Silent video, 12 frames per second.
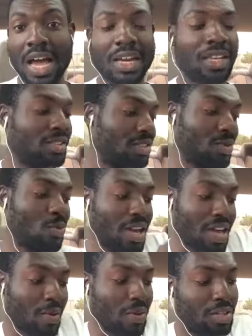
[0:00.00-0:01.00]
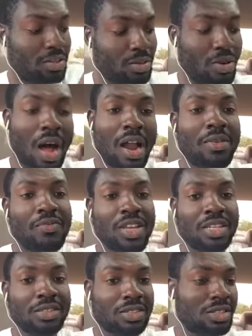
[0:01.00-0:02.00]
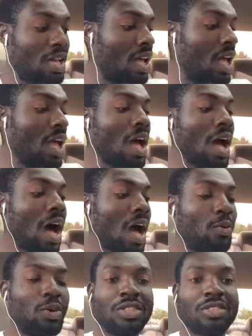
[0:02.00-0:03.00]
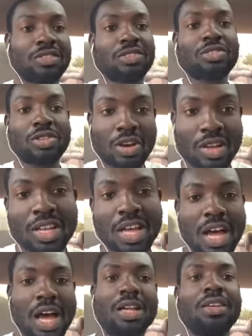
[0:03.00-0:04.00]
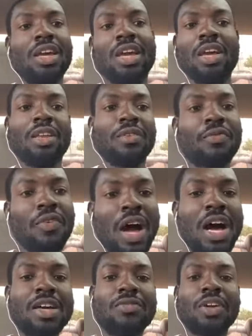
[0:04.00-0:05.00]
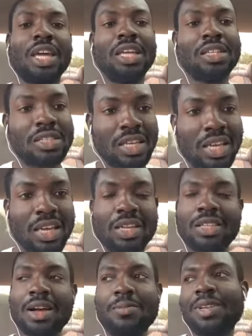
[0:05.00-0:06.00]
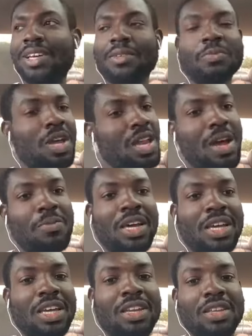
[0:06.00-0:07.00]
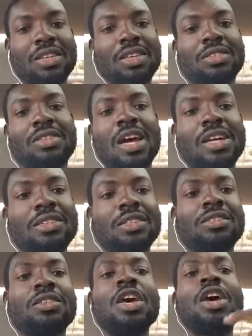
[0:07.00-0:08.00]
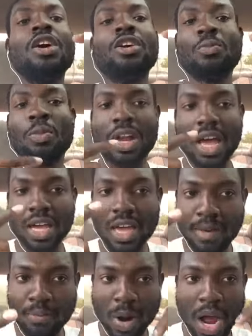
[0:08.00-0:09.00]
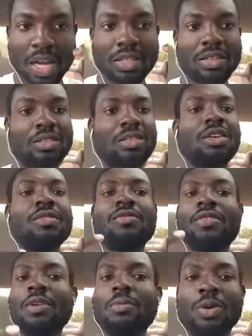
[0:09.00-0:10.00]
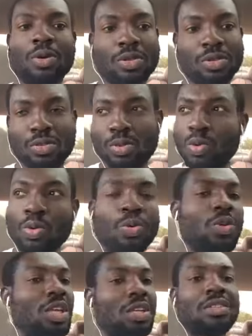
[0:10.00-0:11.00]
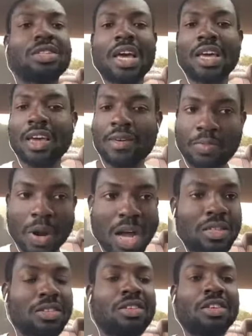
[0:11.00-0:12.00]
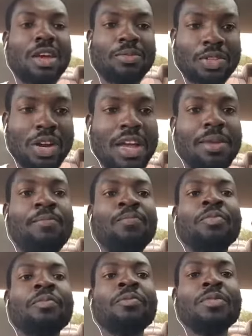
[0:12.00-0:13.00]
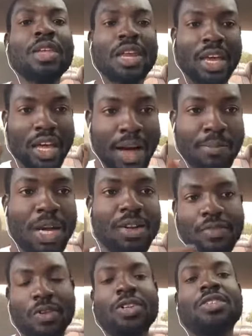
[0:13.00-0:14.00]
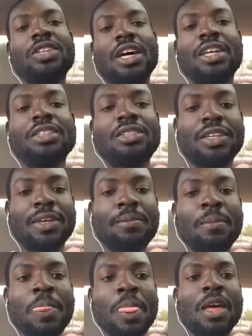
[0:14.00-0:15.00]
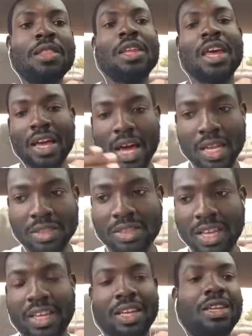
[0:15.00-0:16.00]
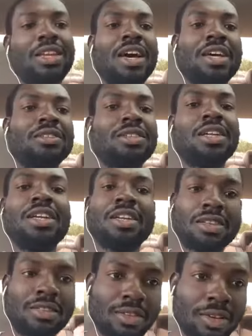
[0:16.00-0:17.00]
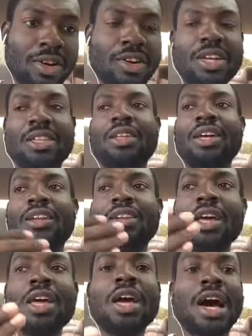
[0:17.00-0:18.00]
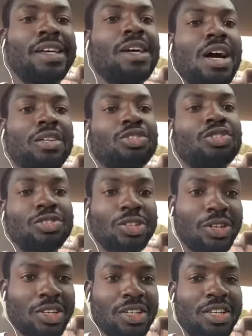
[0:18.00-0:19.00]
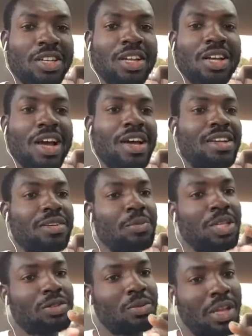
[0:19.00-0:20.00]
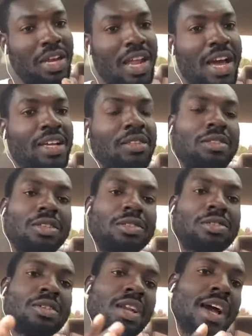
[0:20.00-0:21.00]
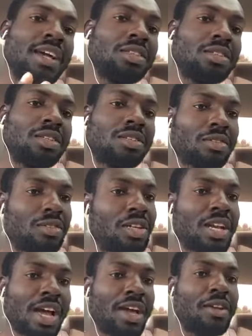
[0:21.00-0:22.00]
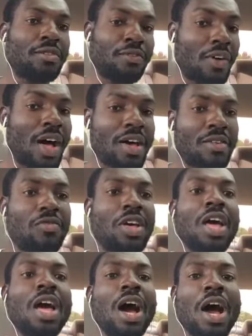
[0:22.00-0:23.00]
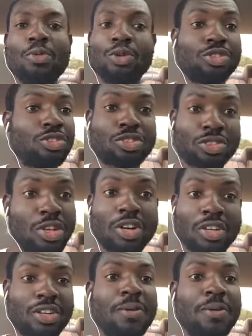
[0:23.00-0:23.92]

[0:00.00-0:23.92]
easy. When I went through all of this, I was stuck at 85, 88. I'm like, man, I'm not getting these 90s. But I kept practicing for about 2 weeks. I kept practicing, kept trying. Then I got my first 90. Then I got a second 90, then a third. And then I got stuck at between 90 to 93, 95. I was stuck.